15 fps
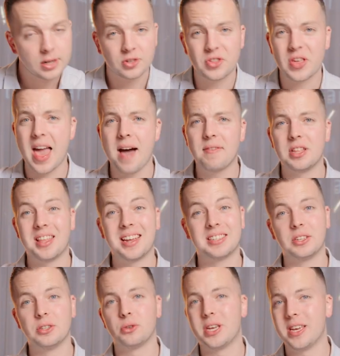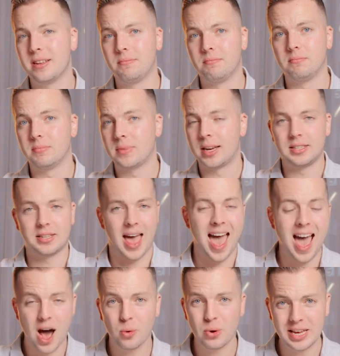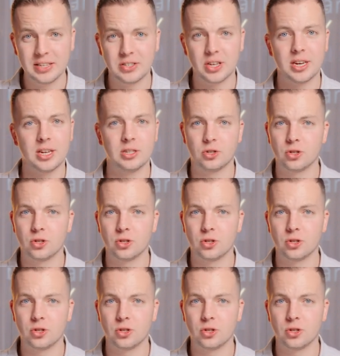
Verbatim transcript: So there you have it, that is literally it. That is how easy it is,